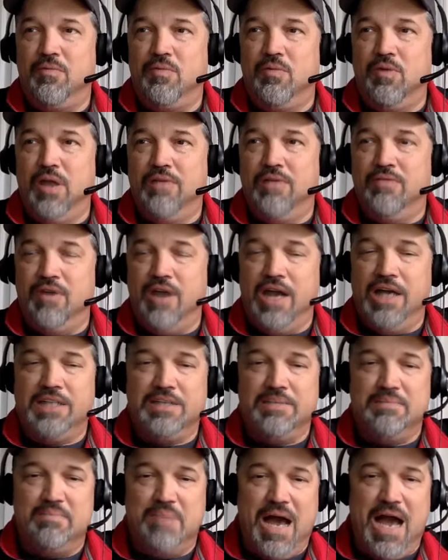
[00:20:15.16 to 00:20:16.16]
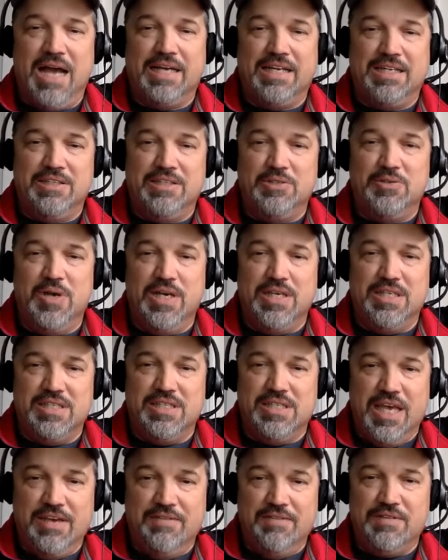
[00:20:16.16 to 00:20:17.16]
lever action back into a
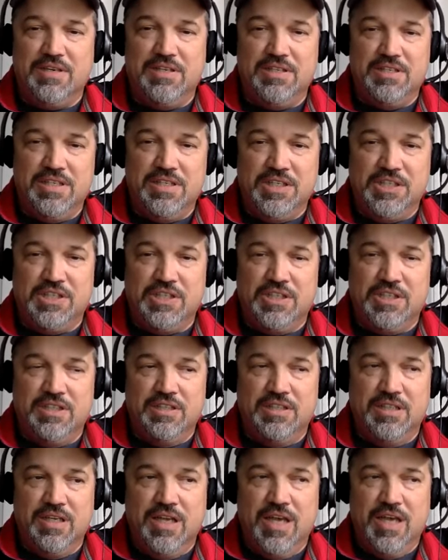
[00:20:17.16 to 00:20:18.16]
safe condition,